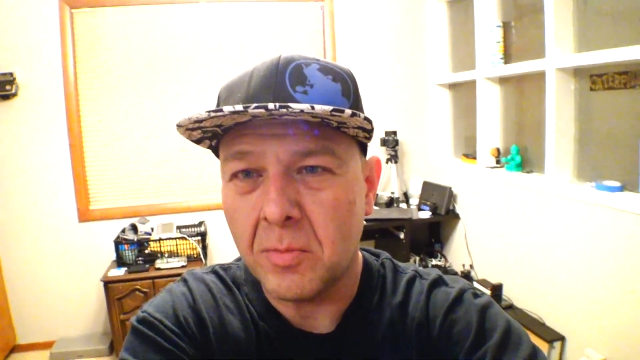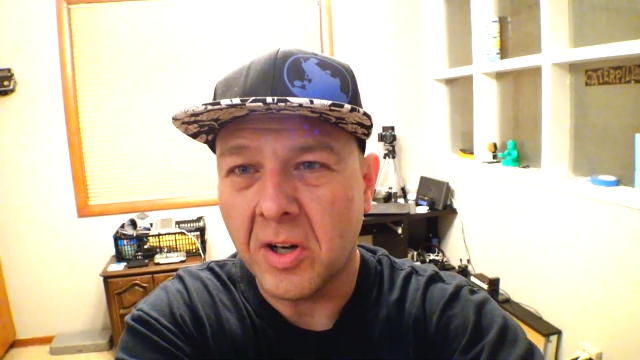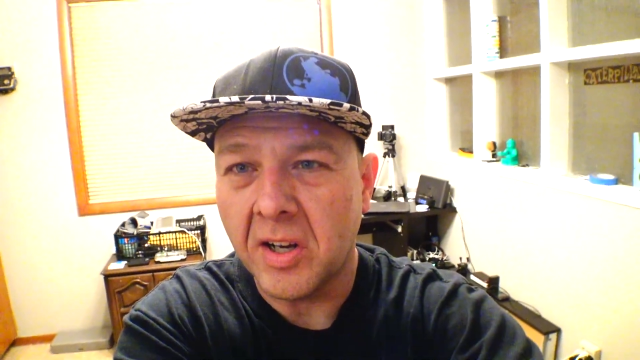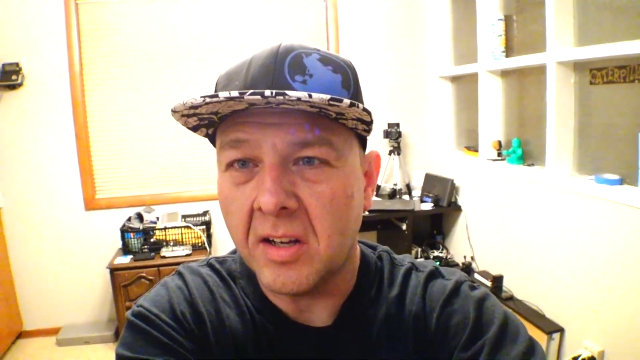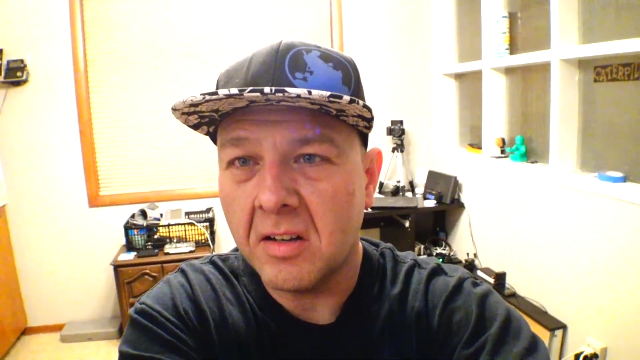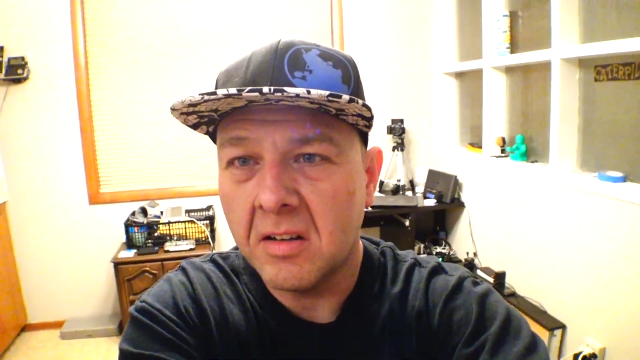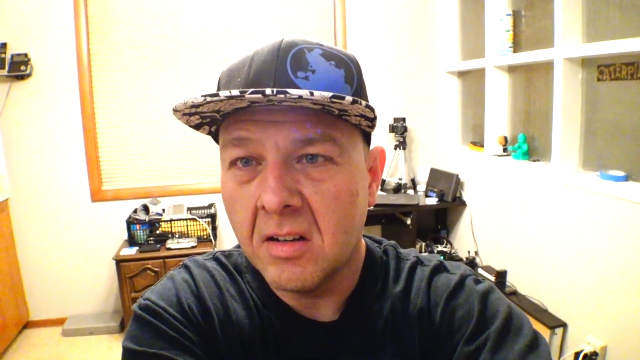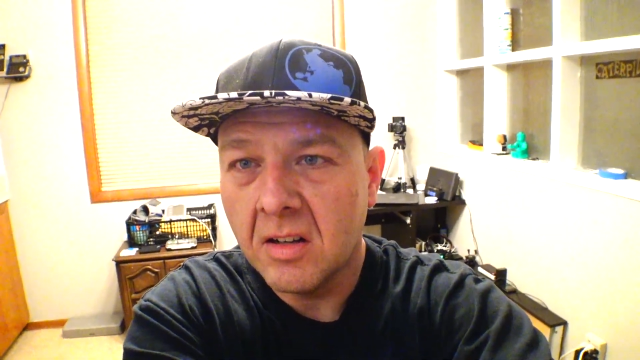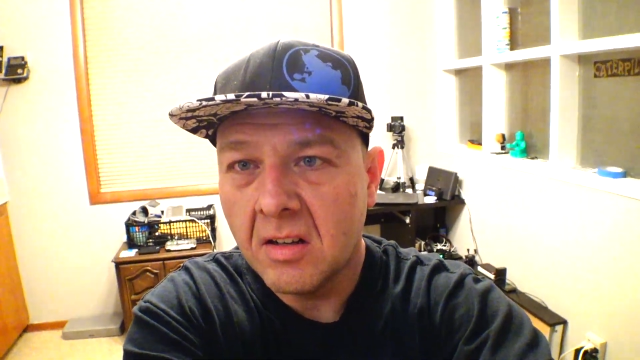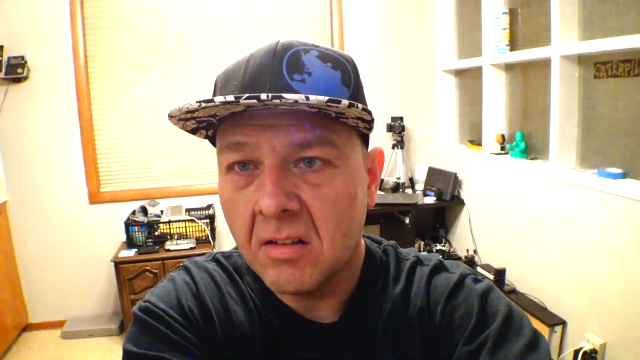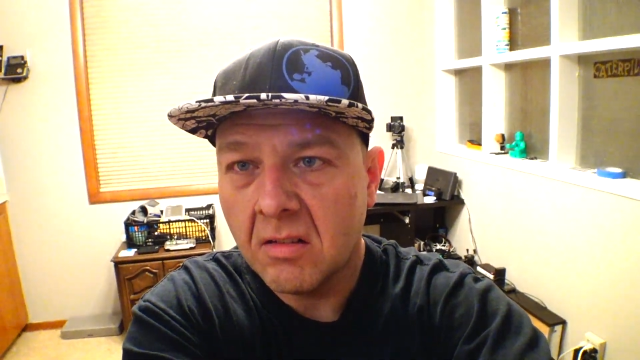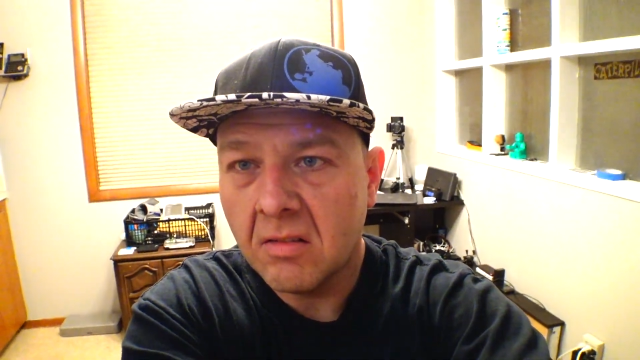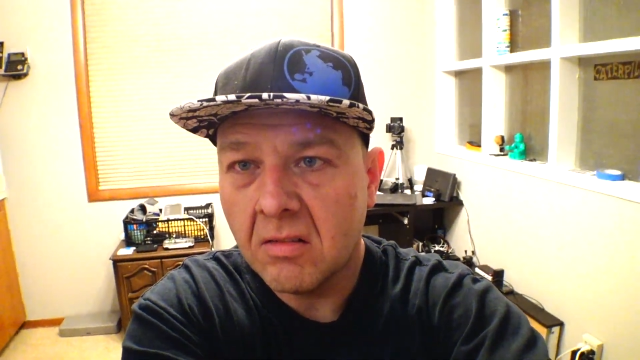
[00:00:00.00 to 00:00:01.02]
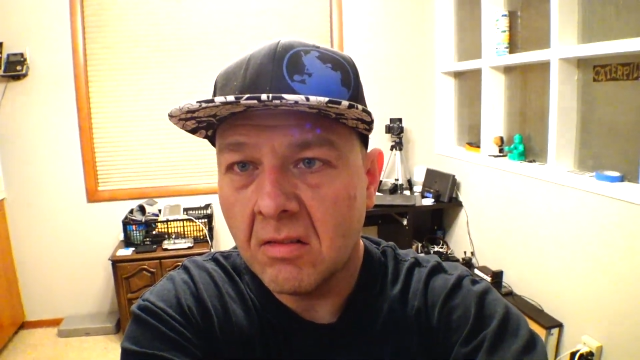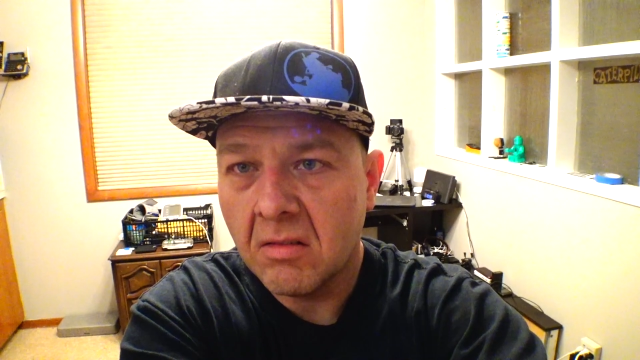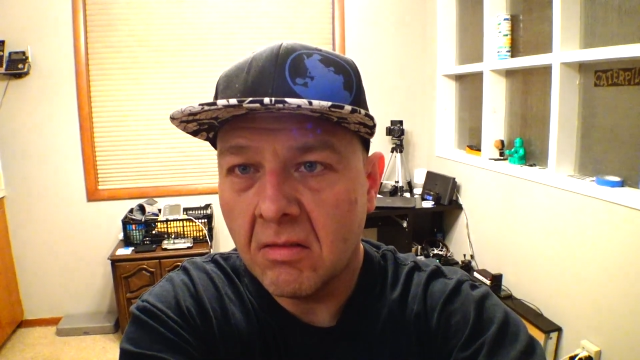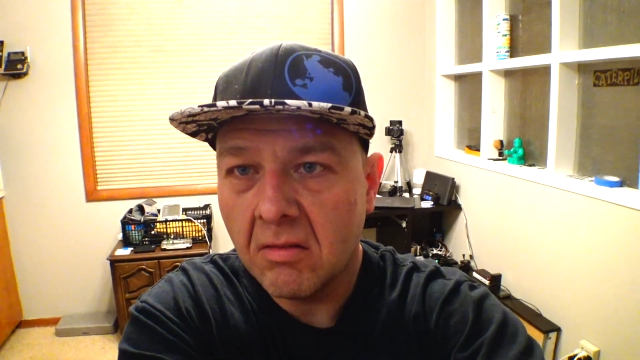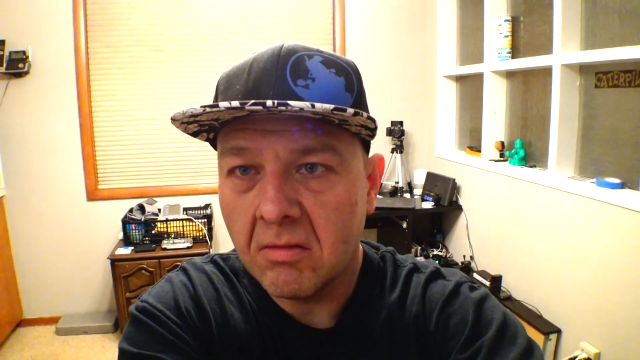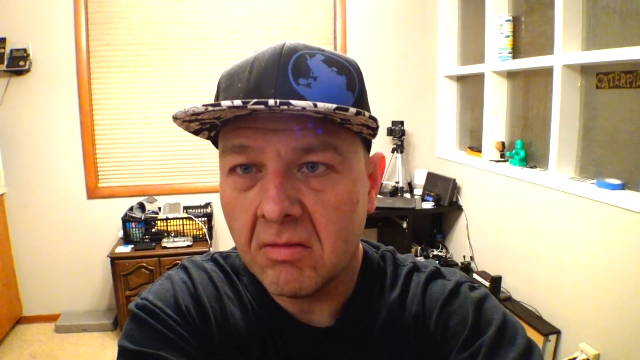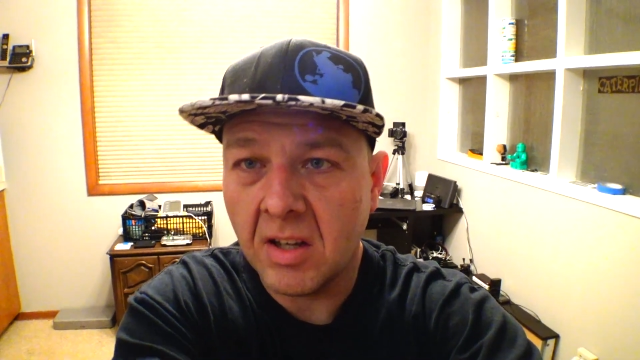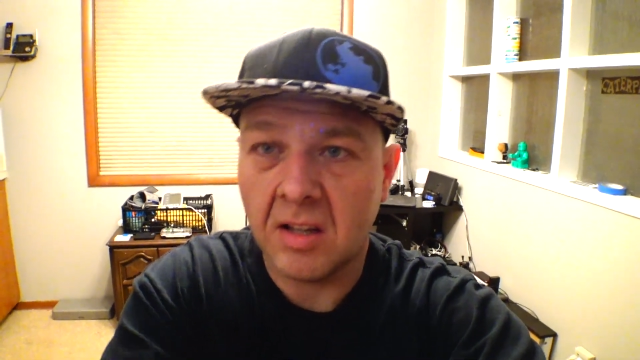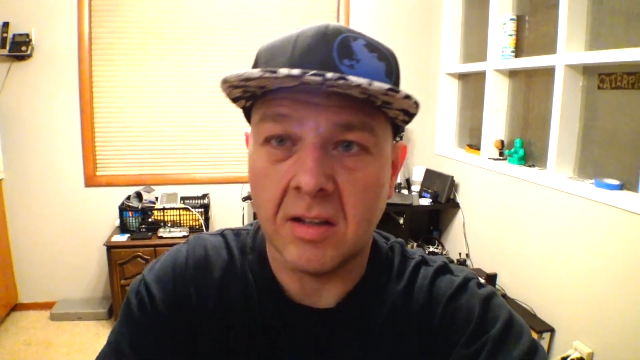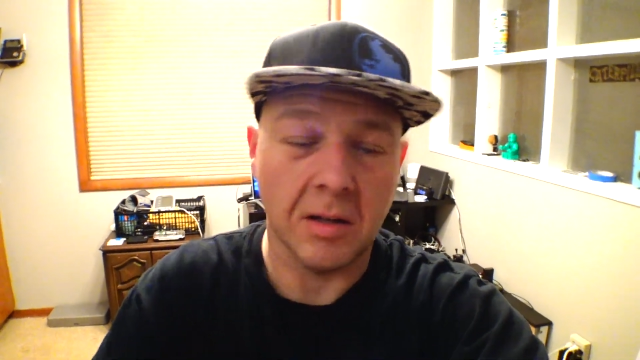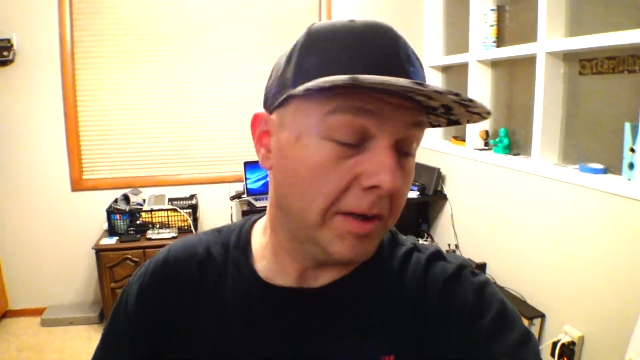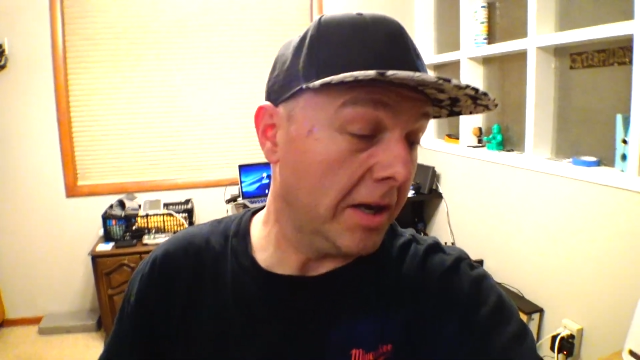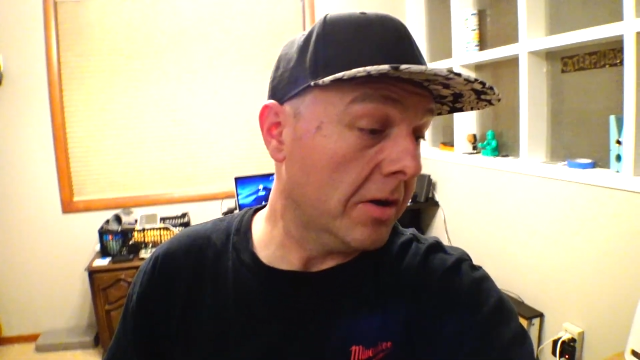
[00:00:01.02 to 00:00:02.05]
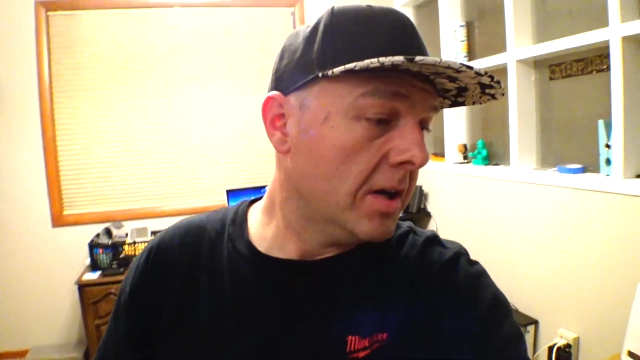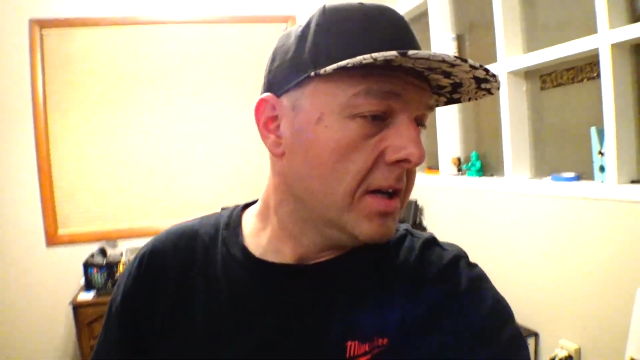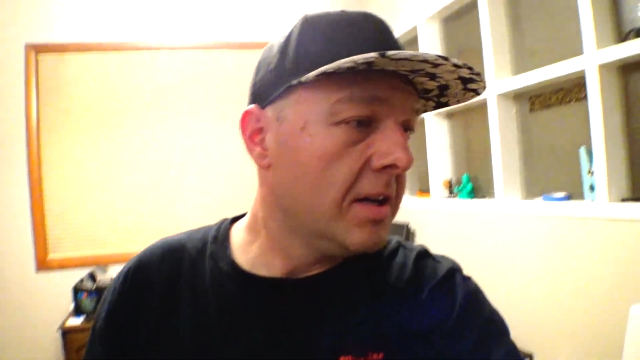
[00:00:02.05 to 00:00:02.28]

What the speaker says: bright? There we go.